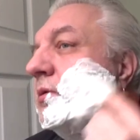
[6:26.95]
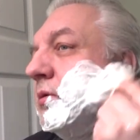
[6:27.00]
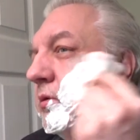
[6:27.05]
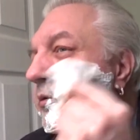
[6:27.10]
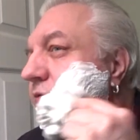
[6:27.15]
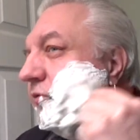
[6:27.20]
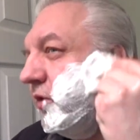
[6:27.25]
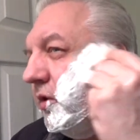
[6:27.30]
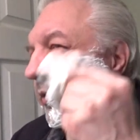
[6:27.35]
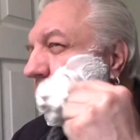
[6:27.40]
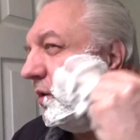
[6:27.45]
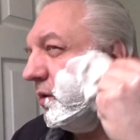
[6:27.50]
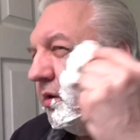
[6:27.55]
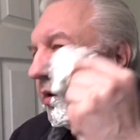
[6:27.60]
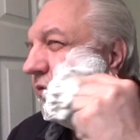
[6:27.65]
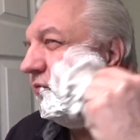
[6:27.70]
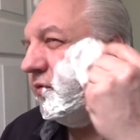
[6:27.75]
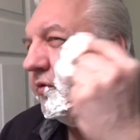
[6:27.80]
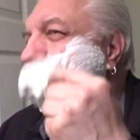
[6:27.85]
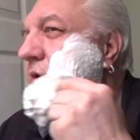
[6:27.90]
It's going
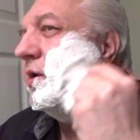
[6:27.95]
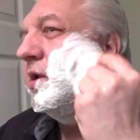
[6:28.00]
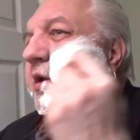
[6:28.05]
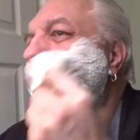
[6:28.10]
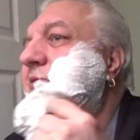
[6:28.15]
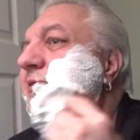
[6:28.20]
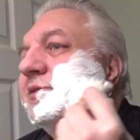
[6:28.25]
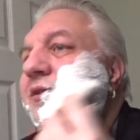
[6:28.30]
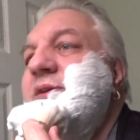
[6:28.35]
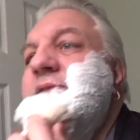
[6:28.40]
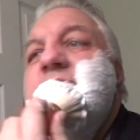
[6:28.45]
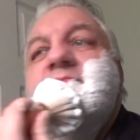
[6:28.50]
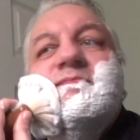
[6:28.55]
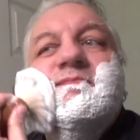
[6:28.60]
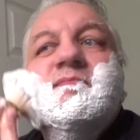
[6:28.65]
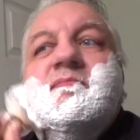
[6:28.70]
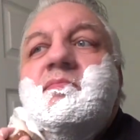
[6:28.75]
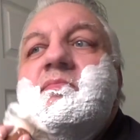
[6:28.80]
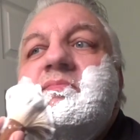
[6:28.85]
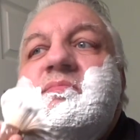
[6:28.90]
on very nicely.
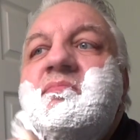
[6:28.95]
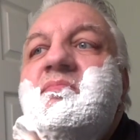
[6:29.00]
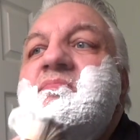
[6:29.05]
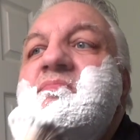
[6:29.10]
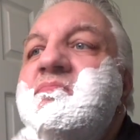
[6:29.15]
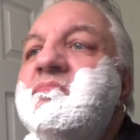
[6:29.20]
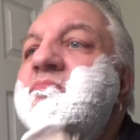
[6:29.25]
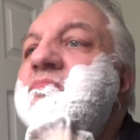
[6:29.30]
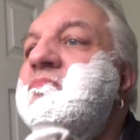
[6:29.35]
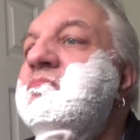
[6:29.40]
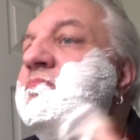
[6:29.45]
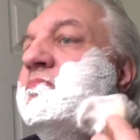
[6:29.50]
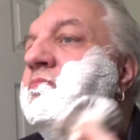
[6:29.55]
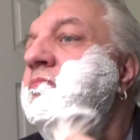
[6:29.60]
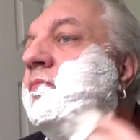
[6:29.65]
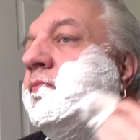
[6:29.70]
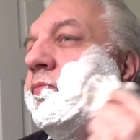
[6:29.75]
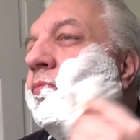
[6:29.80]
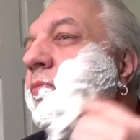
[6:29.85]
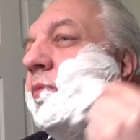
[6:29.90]

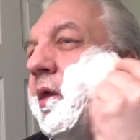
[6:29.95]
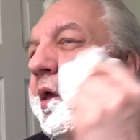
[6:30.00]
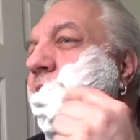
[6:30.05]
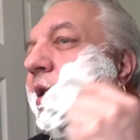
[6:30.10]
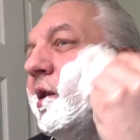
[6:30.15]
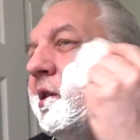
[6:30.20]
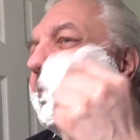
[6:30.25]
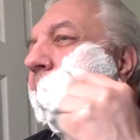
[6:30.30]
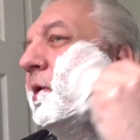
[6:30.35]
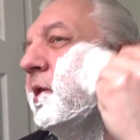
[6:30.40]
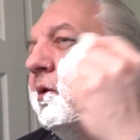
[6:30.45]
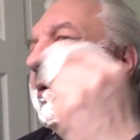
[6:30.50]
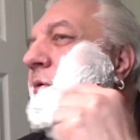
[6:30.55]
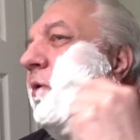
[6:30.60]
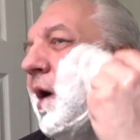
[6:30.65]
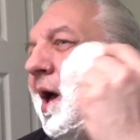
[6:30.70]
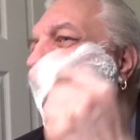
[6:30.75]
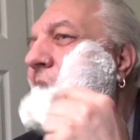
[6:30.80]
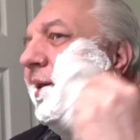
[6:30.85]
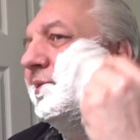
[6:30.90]
And anybody
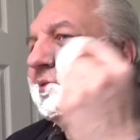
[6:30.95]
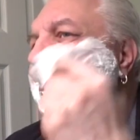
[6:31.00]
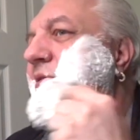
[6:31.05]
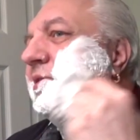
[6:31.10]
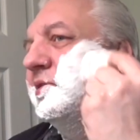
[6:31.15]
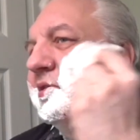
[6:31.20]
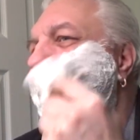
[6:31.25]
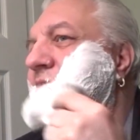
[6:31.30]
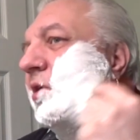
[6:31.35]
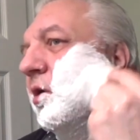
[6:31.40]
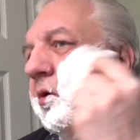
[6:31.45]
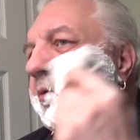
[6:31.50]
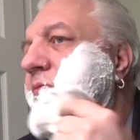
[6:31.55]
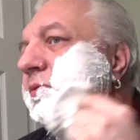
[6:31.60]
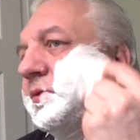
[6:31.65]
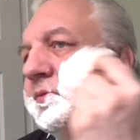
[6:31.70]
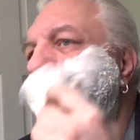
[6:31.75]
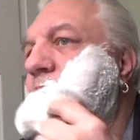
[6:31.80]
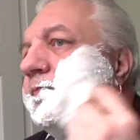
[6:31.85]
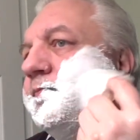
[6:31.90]
who has these
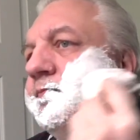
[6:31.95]
soaps,